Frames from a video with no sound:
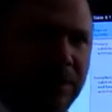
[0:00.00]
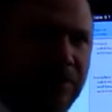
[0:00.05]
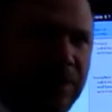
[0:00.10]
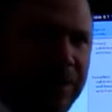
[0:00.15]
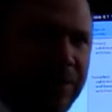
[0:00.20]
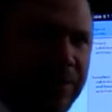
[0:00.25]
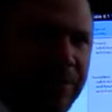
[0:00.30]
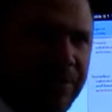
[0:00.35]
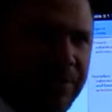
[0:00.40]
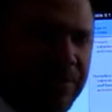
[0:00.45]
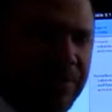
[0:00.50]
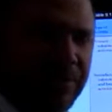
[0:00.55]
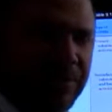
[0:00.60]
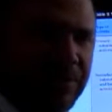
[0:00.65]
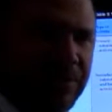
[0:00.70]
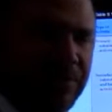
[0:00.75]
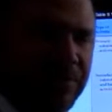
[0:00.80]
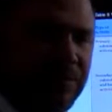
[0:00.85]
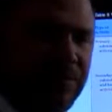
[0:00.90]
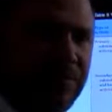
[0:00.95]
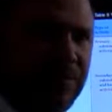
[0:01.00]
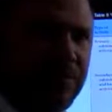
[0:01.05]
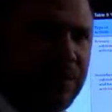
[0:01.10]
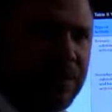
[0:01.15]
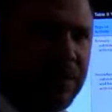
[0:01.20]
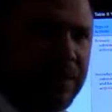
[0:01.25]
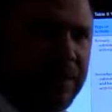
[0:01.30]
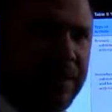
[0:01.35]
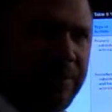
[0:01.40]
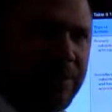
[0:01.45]
gender division
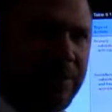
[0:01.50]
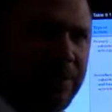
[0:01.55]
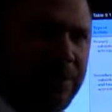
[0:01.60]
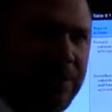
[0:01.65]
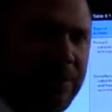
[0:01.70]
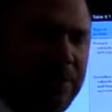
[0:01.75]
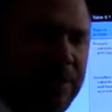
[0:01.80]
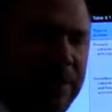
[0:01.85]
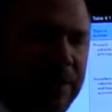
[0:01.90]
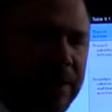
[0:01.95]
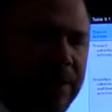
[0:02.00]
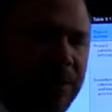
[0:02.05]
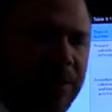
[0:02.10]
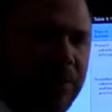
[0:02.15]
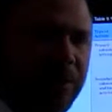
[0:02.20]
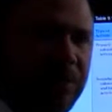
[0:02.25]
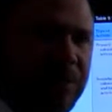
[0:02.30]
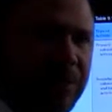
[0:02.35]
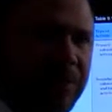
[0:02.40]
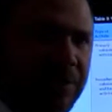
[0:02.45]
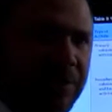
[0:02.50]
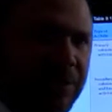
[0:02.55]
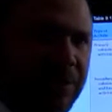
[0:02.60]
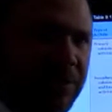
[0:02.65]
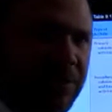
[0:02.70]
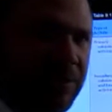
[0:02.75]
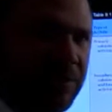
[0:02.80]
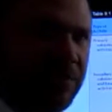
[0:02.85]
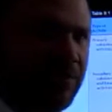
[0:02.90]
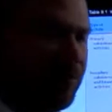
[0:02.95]
in labor here in
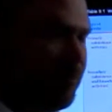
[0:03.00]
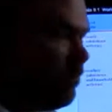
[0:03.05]
our